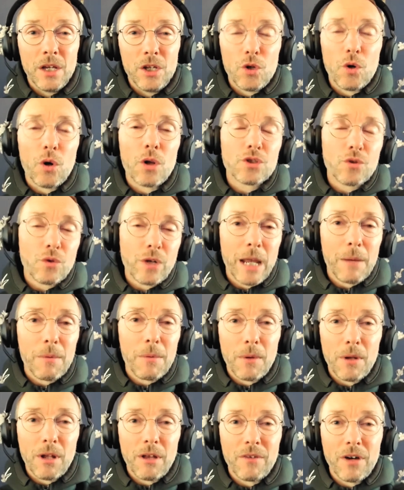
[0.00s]
you're also
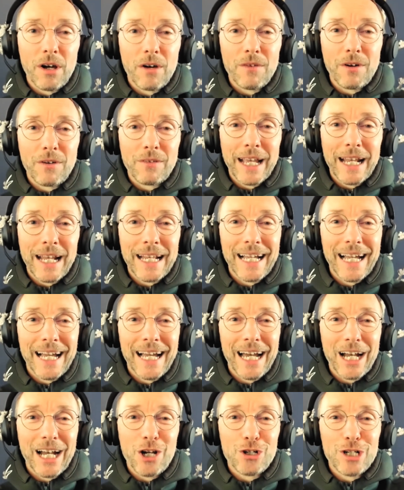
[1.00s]
capable of getting
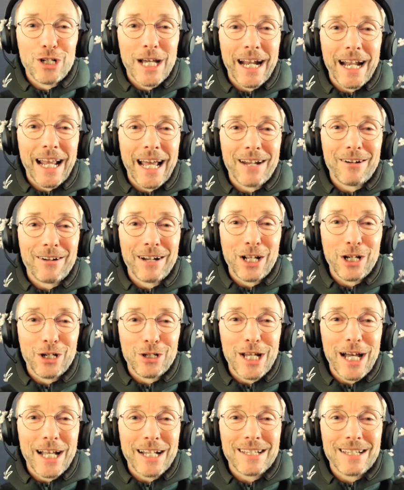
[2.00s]
a good night out and a
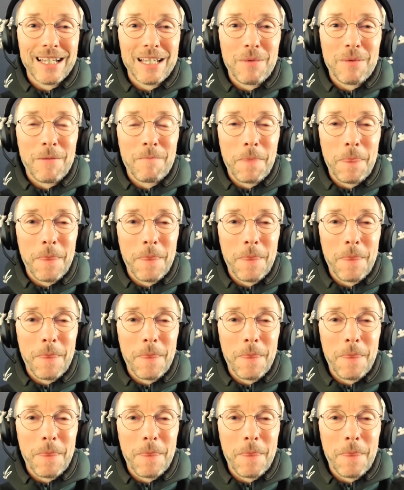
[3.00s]
good night's sleep.